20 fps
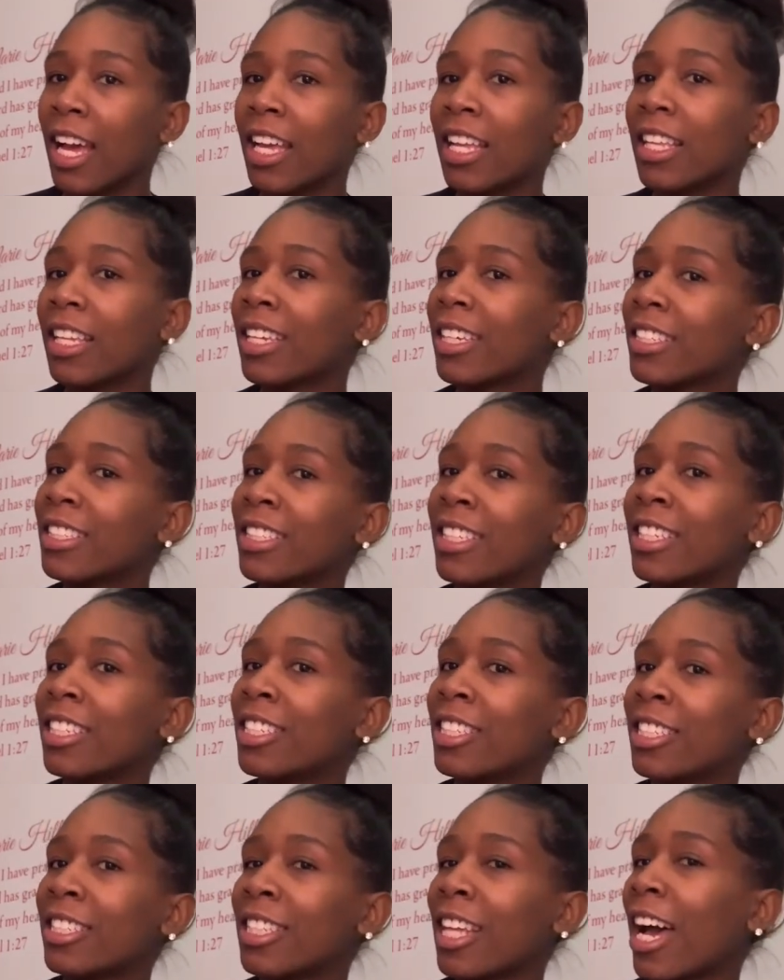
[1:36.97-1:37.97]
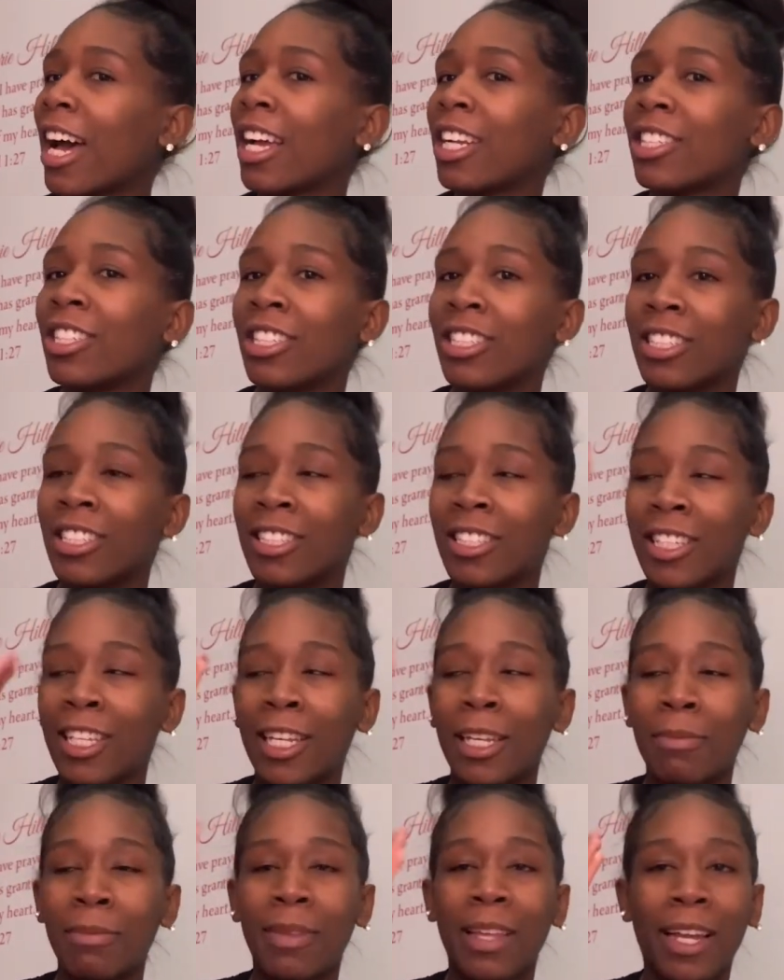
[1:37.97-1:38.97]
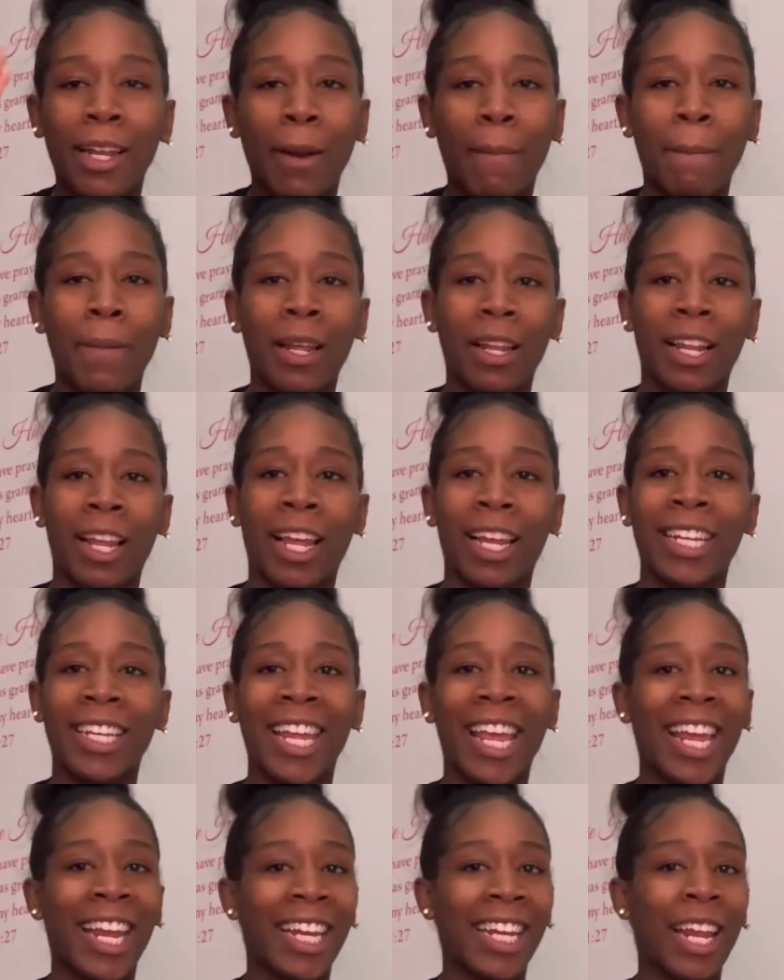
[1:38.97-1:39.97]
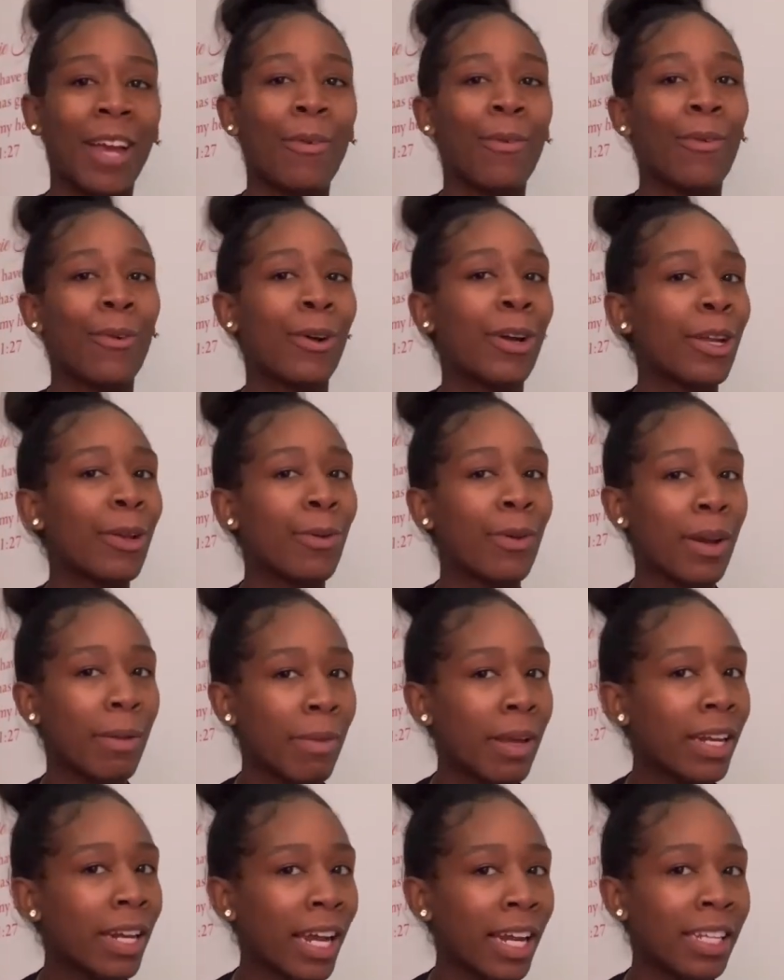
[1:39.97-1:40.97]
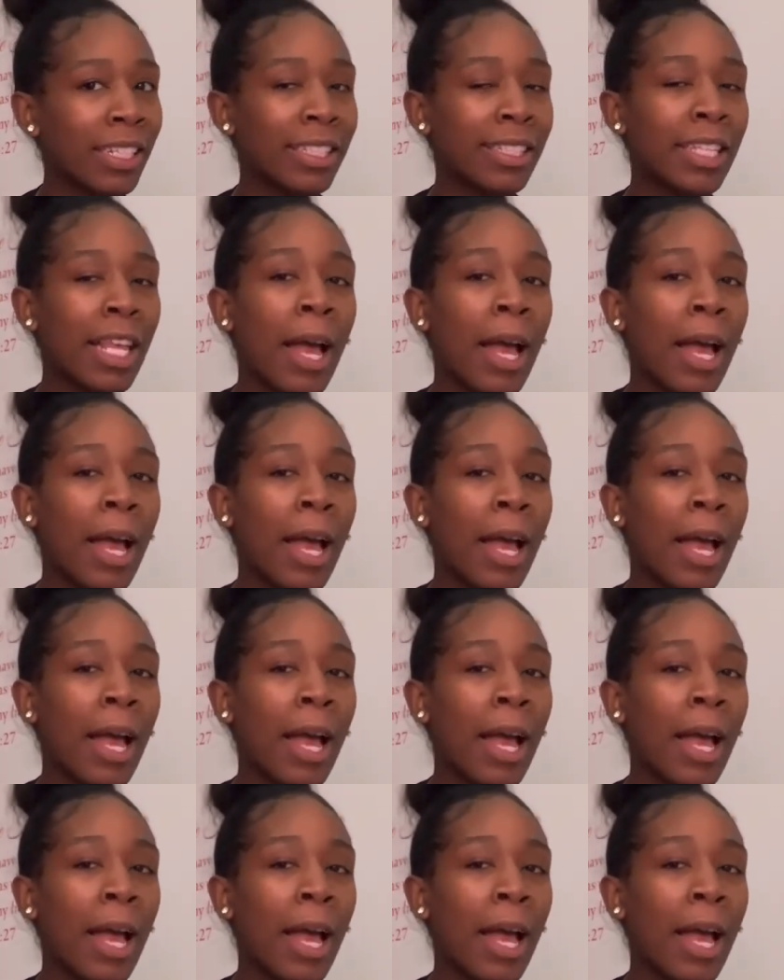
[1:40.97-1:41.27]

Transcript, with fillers: Cause it just, I just keep thinking about it like, dang, that really would have been nice.